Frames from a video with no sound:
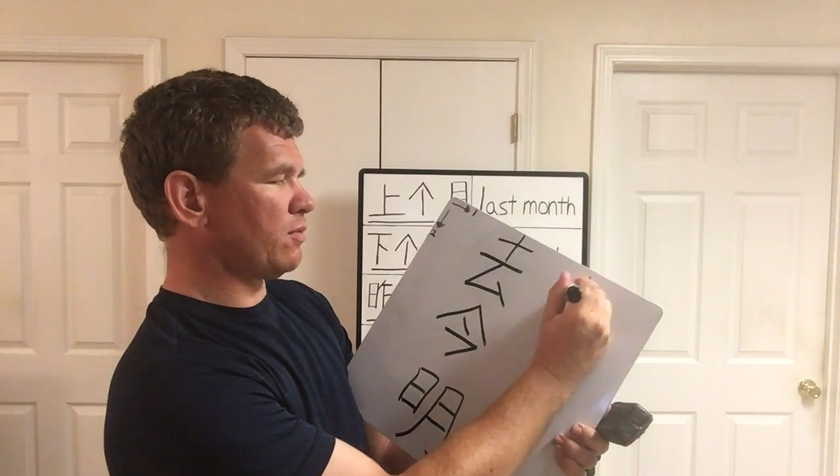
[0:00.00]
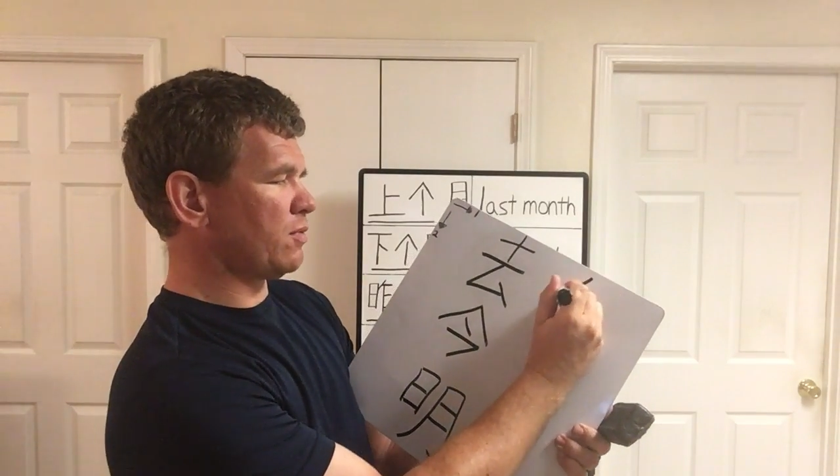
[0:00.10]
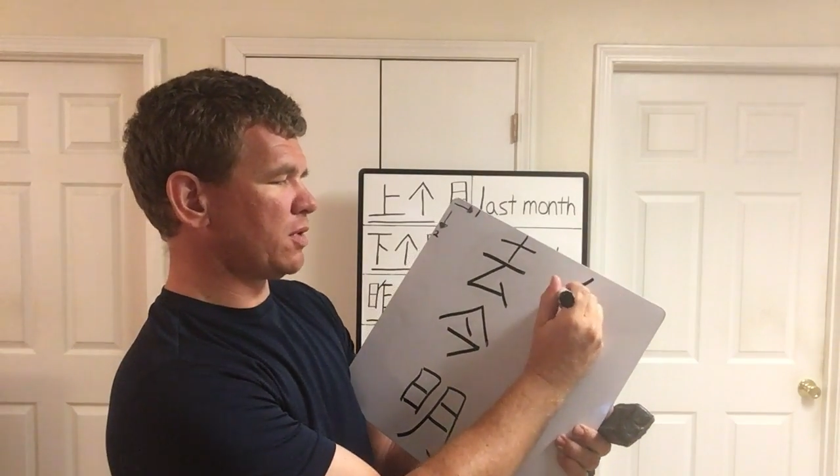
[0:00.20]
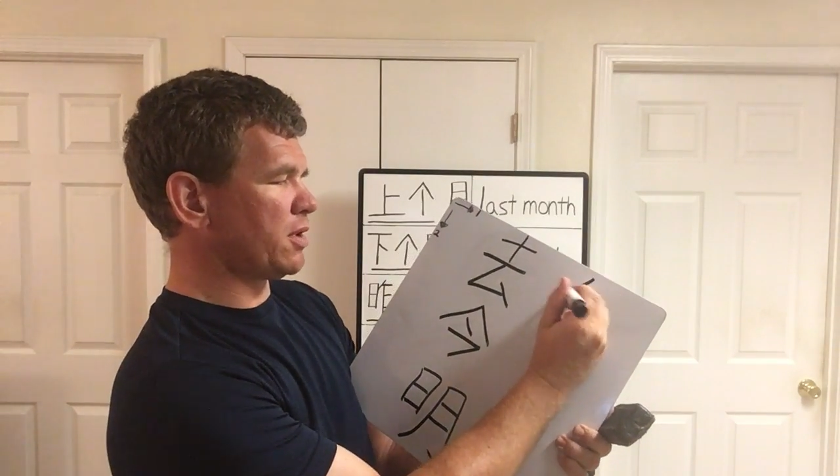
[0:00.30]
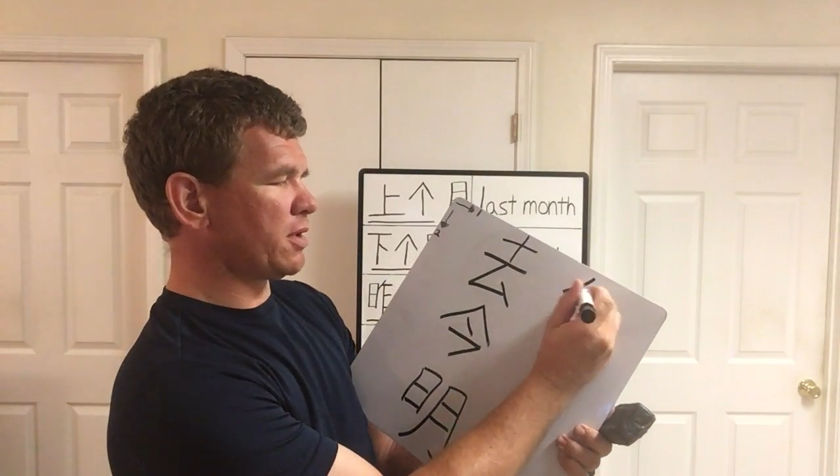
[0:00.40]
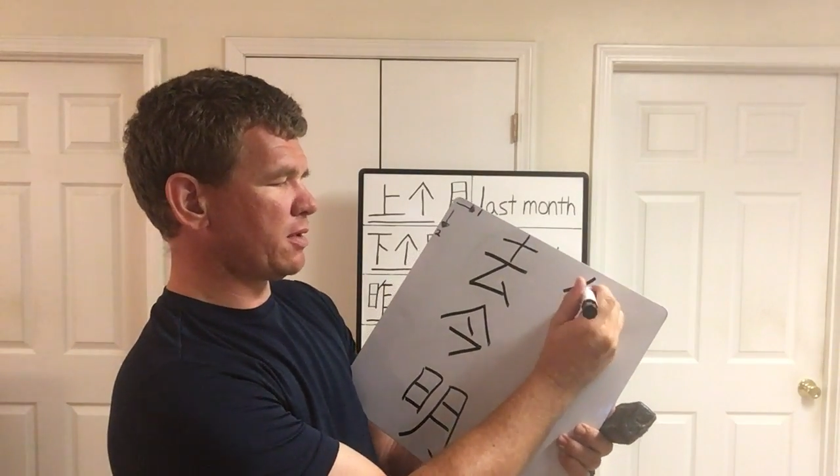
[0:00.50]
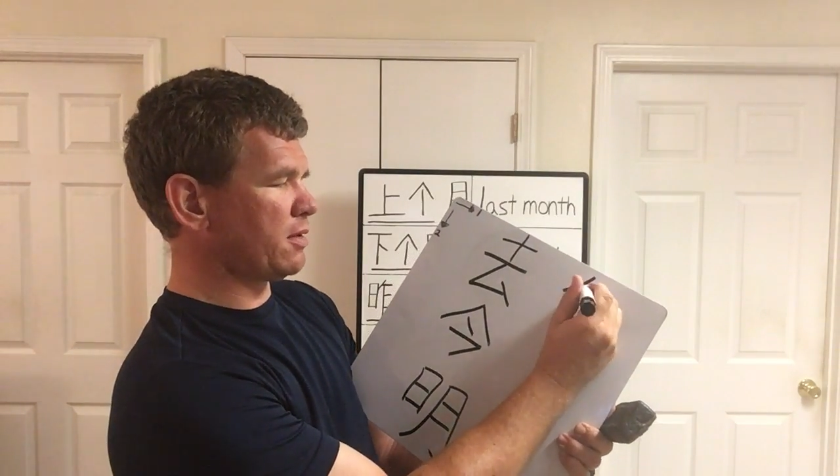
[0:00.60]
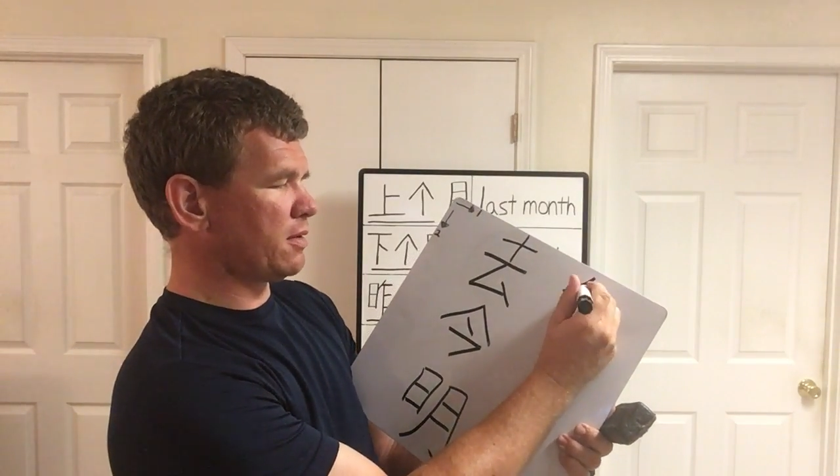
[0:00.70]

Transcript: One,